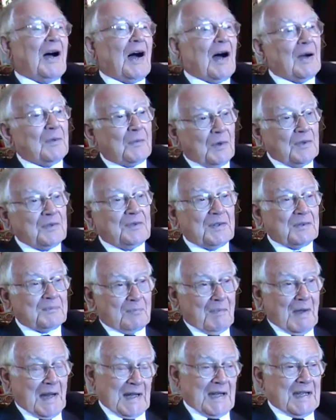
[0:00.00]
I wanted
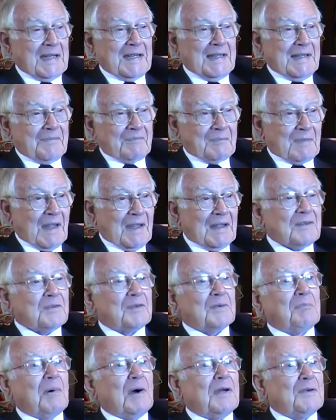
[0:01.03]
money
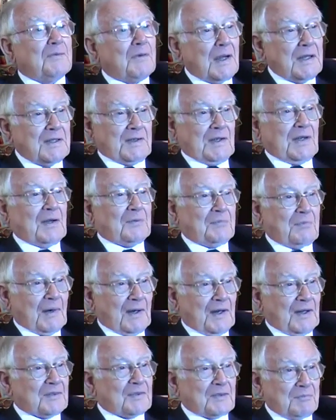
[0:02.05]
to buy radio
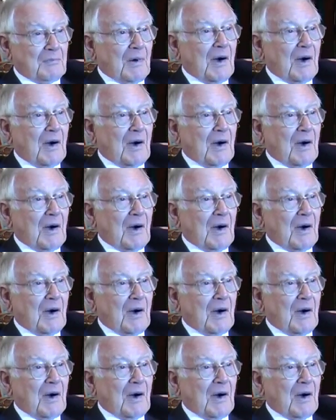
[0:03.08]
parts.